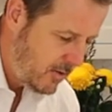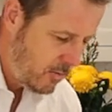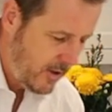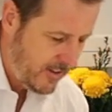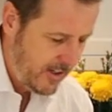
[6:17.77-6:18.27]

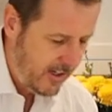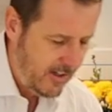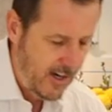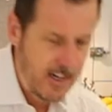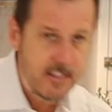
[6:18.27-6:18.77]
with a
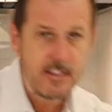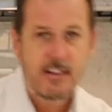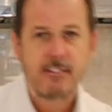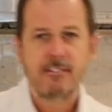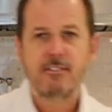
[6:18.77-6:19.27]
nice
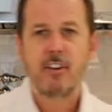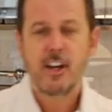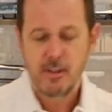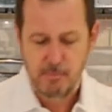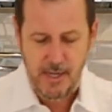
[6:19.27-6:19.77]

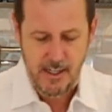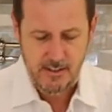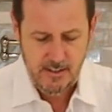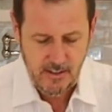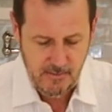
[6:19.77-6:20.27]
fresh
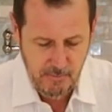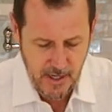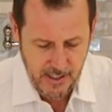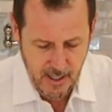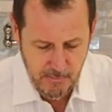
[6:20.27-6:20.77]
piece of
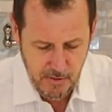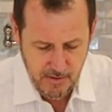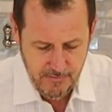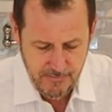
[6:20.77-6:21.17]
pineapple.